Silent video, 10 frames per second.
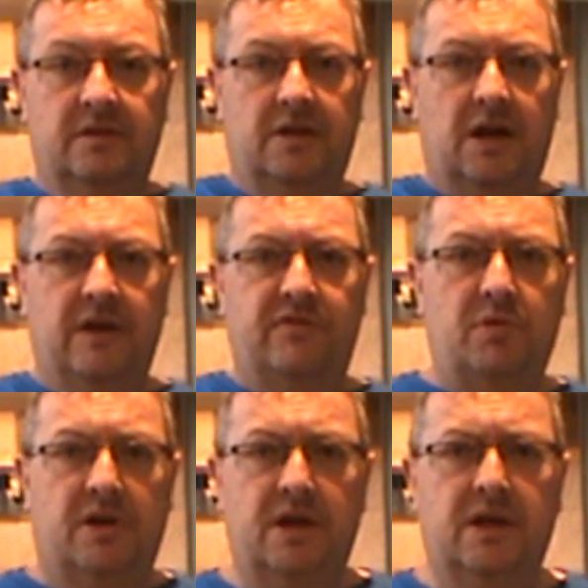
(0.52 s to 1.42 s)
Hi
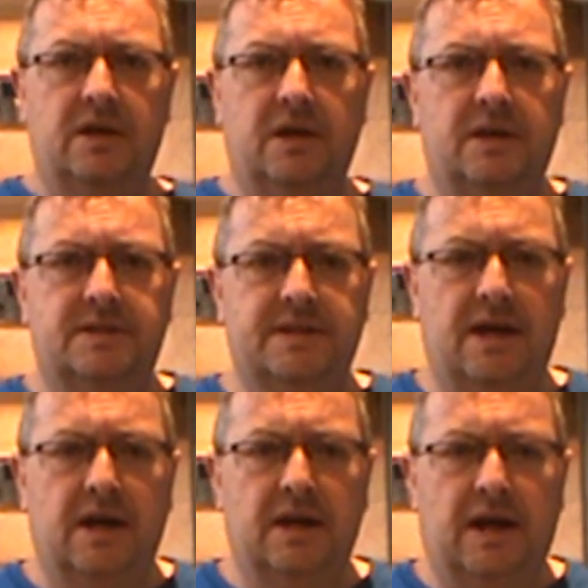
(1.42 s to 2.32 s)
everybody, it's
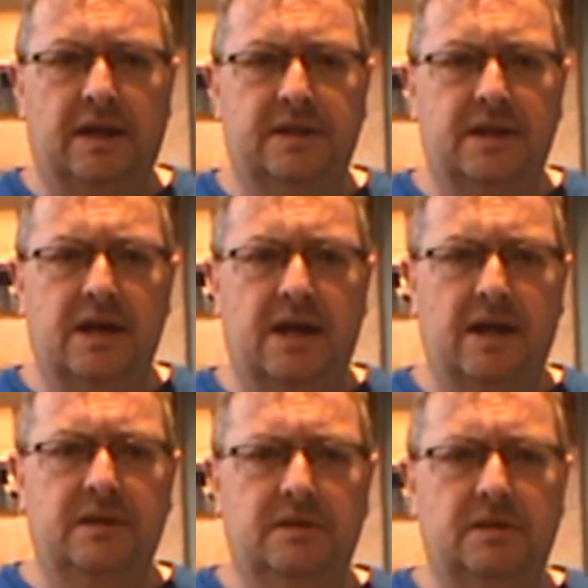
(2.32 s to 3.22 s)
Andy
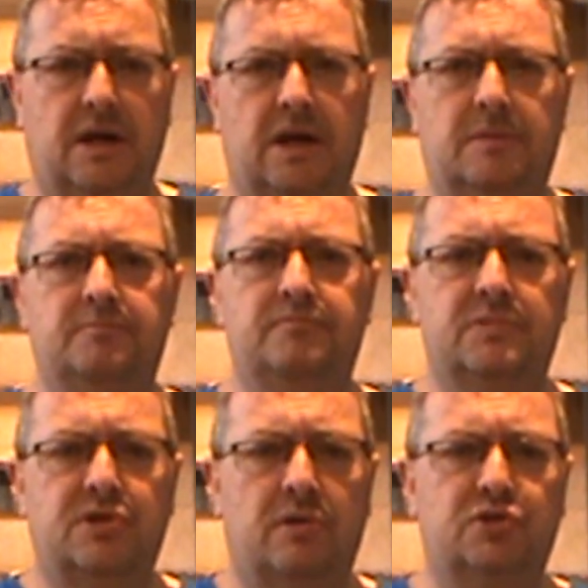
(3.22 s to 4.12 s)
again.
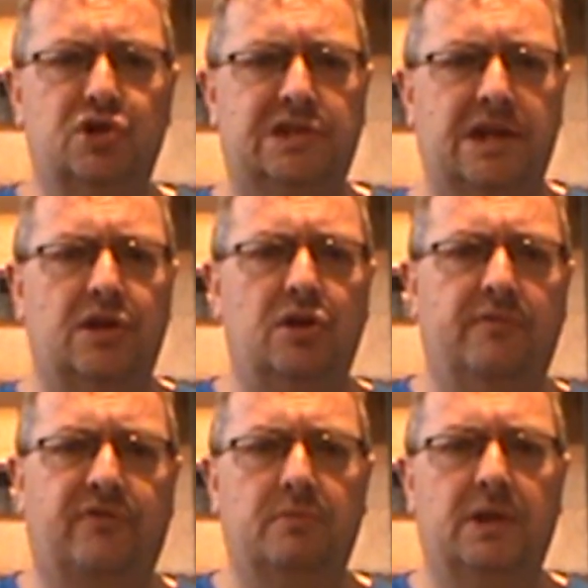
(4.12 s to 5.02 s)
So just leading
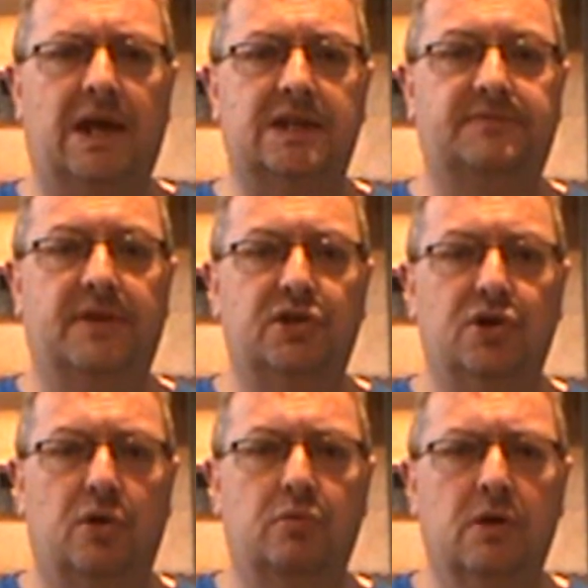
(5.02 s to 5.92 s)
on from the last
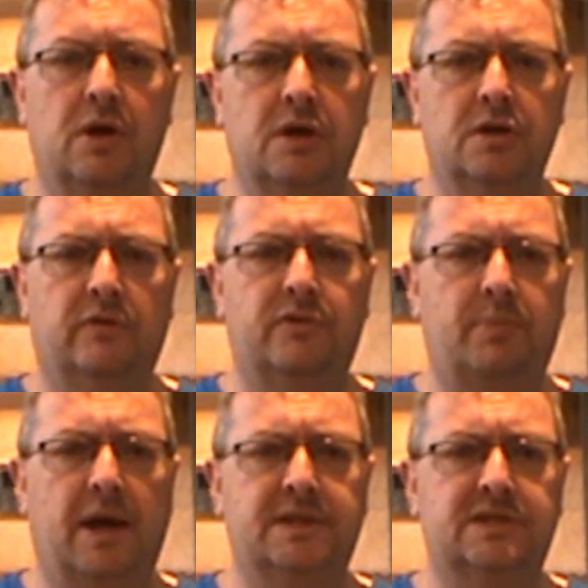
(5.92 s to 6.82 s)
video of the
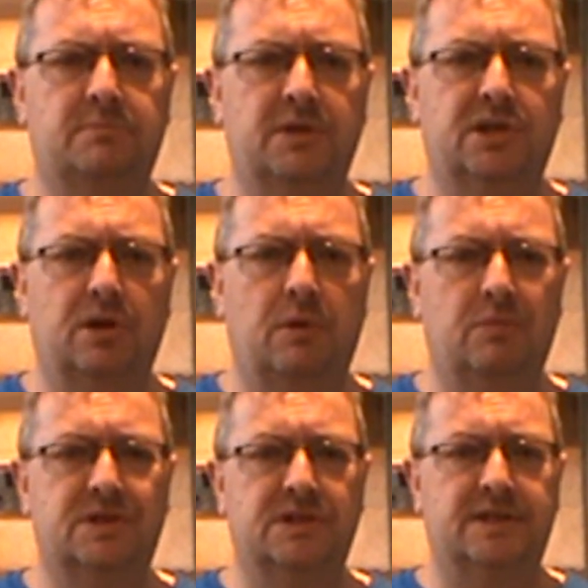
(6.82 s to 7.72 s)
painting I've been doing,
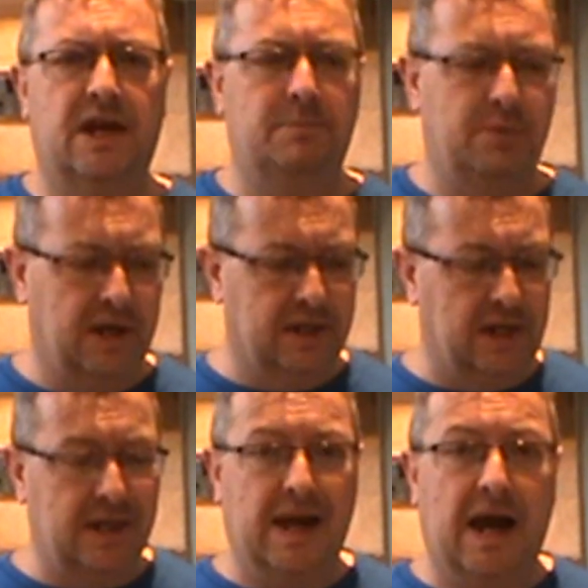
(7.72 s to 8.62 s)
which is
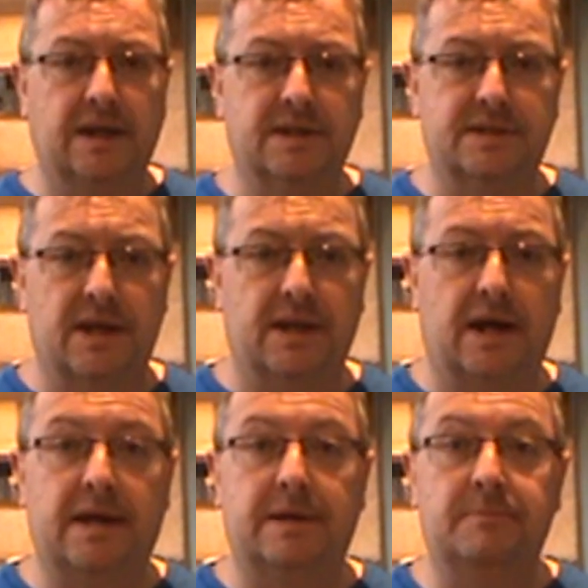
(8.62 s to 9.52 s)
Piccadilly Gardens at
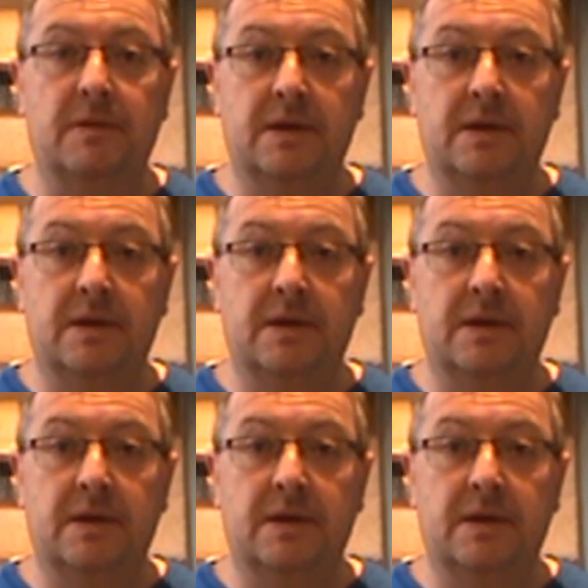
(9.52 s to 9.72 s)
night.